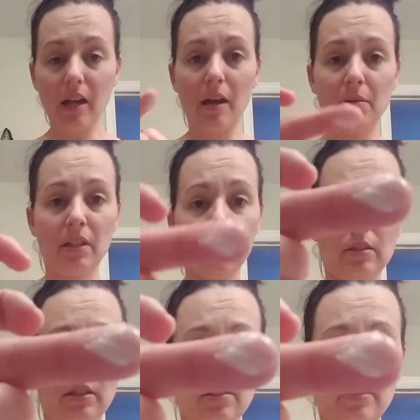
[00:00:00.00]
I mean,
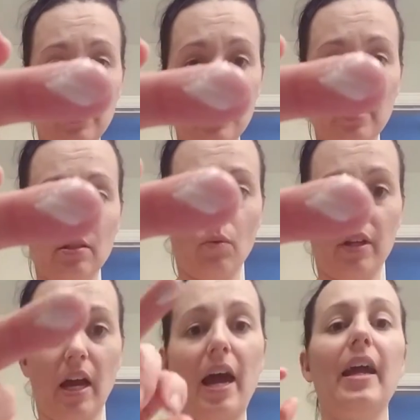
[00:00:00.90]
literally, that's one eye.